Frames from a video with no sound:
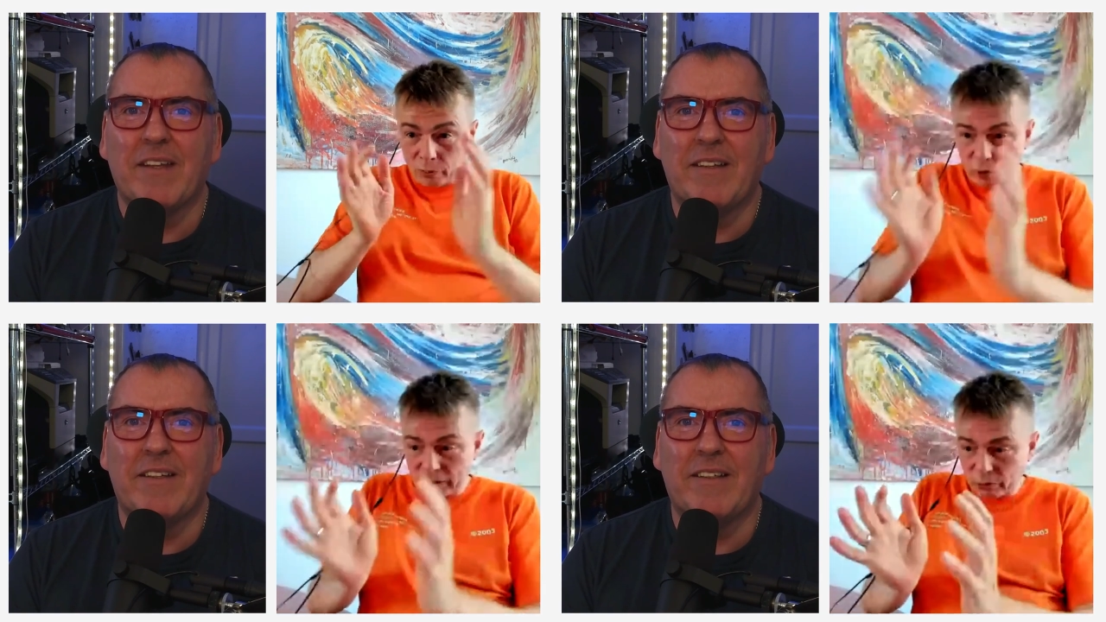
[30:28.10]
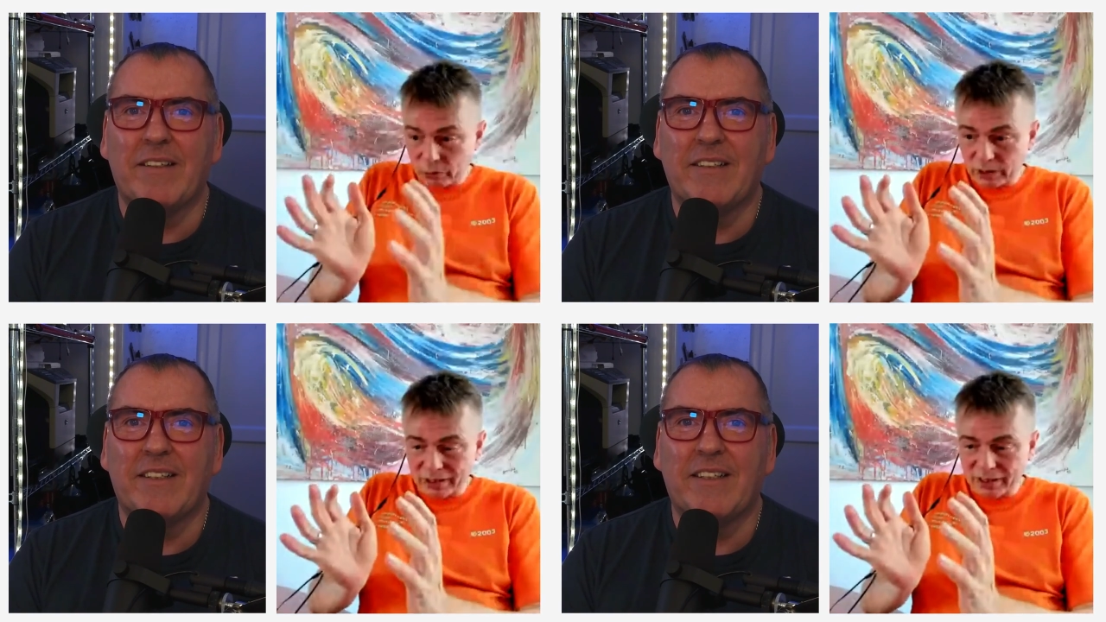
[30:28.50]
Speaker 1: uh,
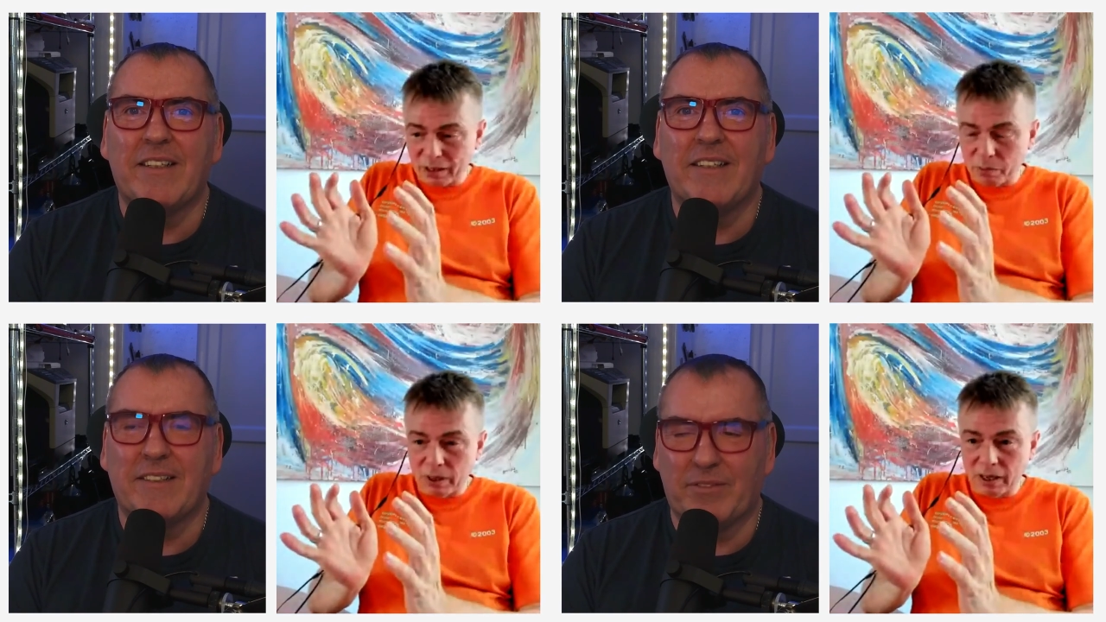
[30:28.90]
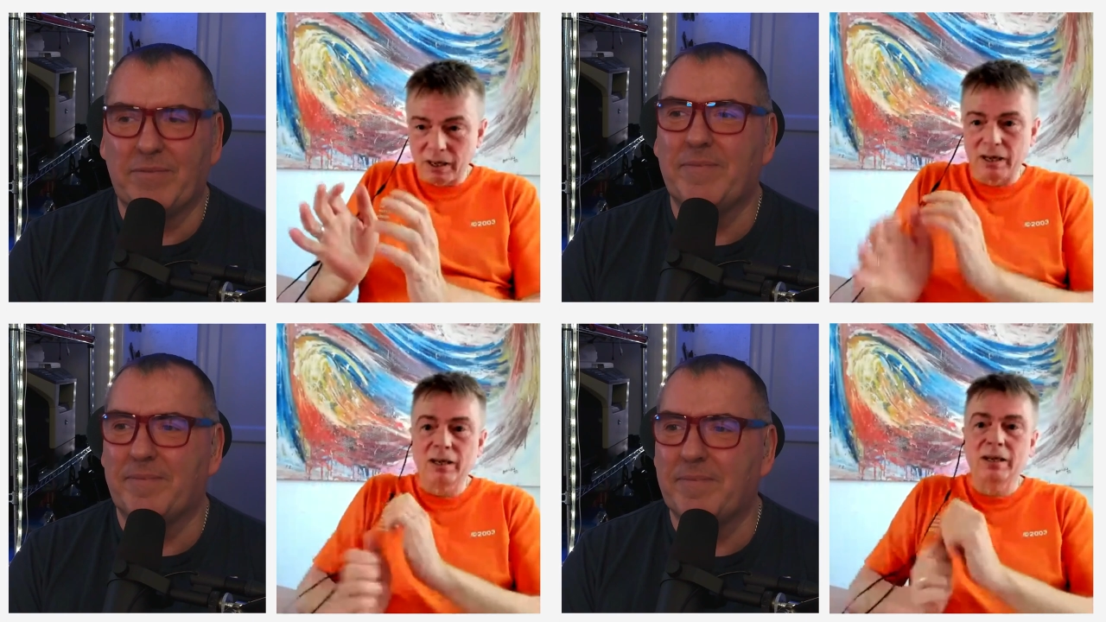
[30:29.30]
with with a
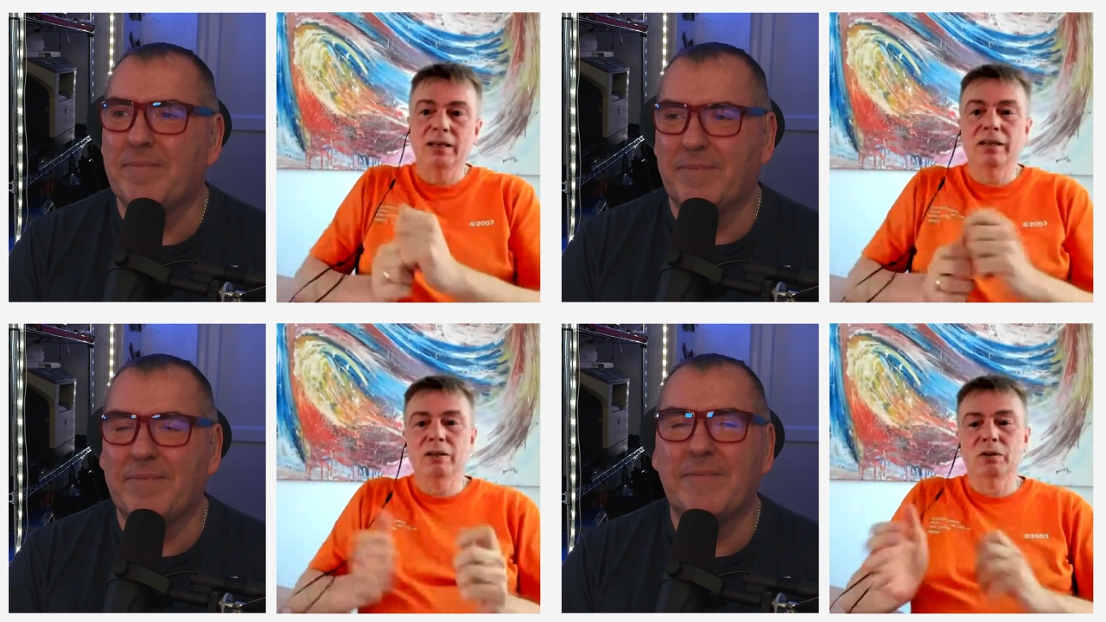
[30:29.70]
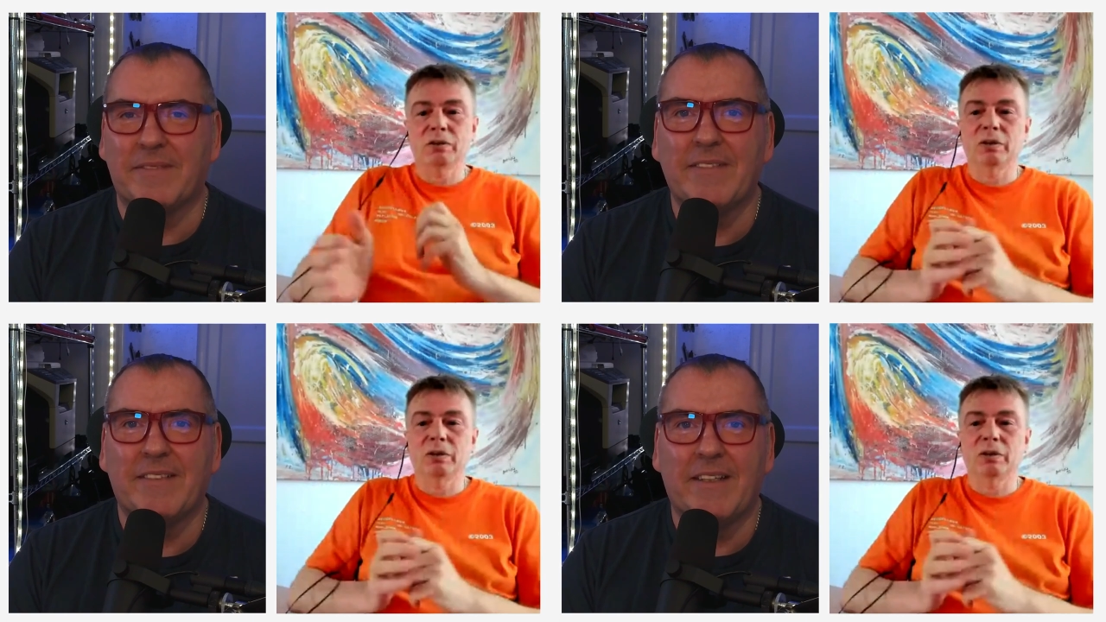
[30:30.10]
number
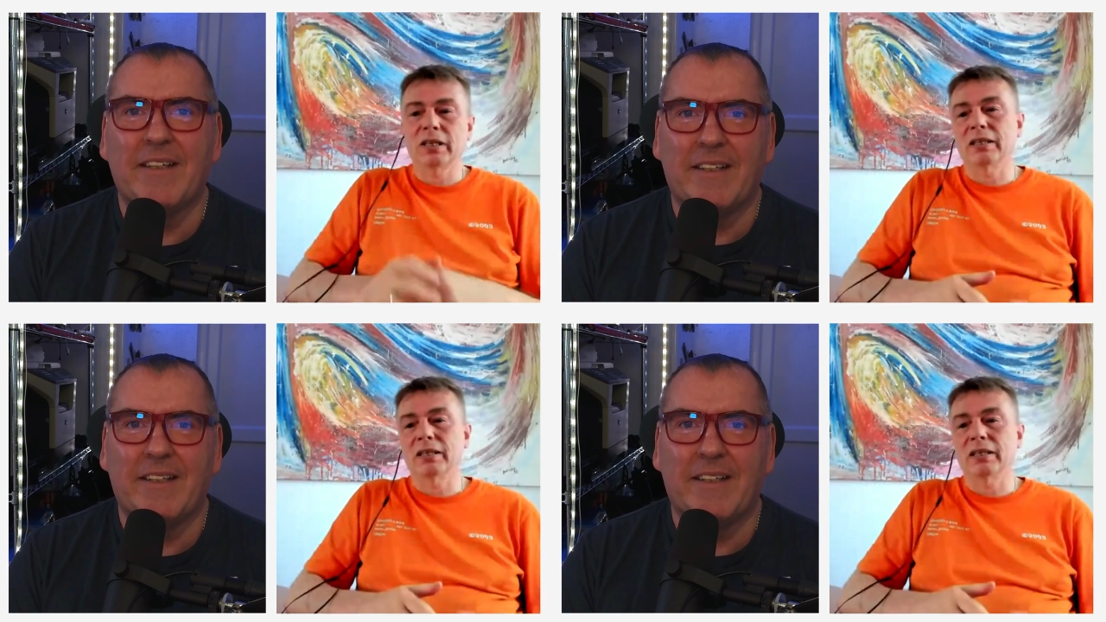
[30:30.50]
uh, uh